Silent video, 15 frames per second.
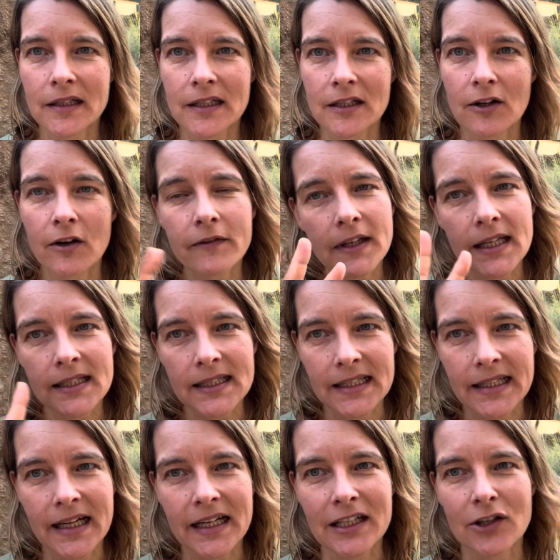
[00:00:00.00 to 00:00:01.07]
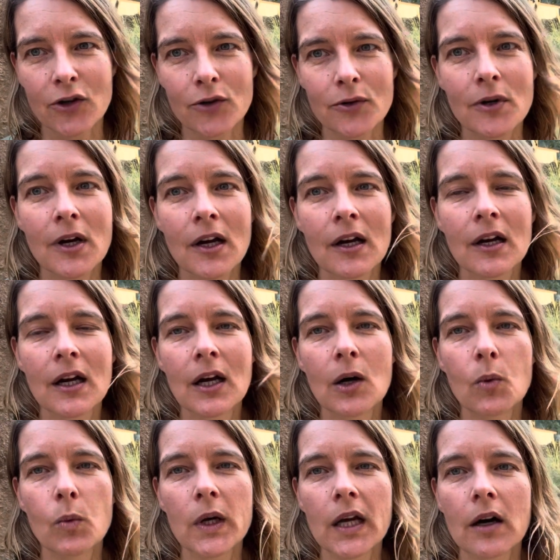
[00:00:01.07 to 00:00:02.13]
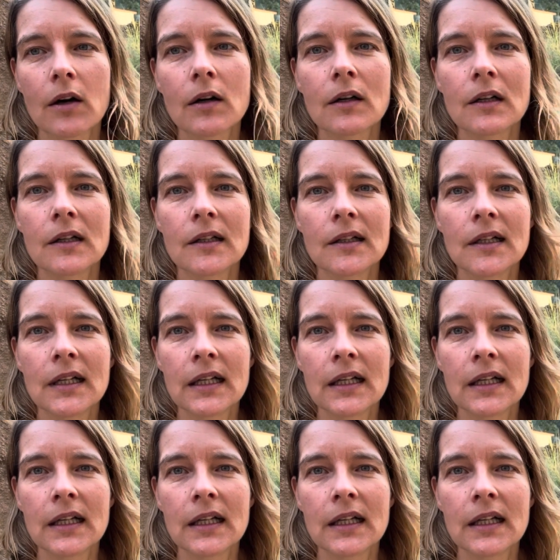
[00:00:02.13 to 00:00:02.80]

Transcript: And obviously, I know we all,